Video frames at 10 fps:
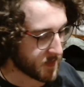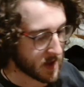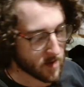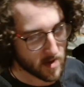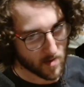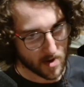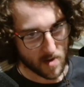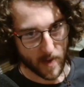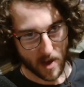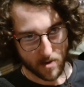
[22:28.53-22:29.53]
always wanted to
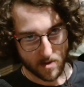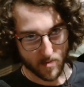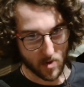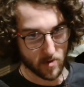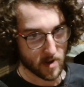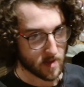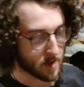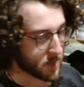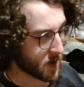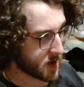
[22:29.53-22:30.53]
be out exploring
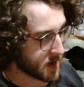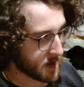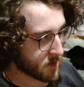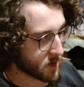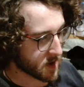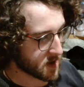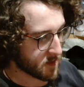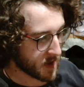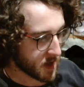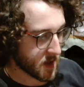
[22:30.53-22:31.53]
that pod. He never wanted to
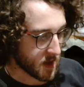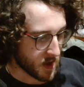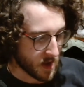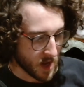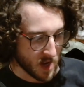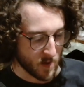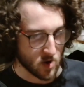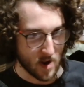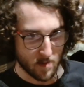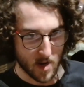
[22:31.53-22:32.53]
be
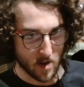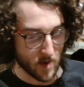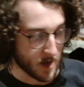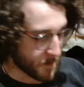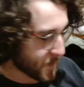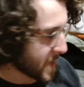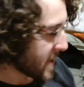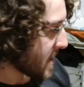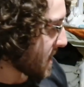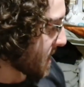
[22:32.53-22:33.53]
trapped anywhere.
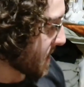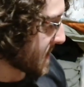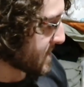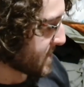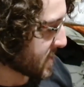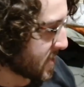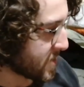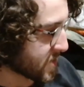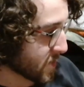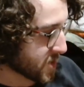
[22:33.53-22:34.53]
So he
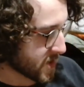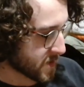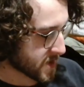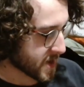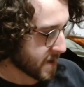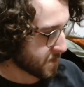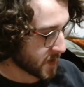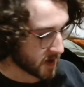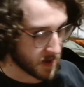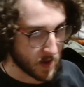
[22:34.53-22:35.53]
would always try to escape,
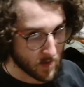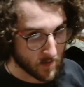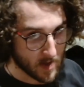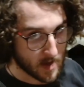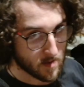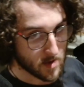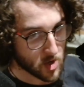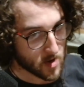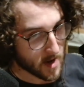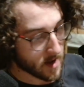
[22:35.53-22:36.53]
but he was really easy to
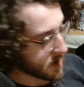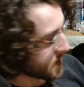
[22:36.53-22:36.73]
trick.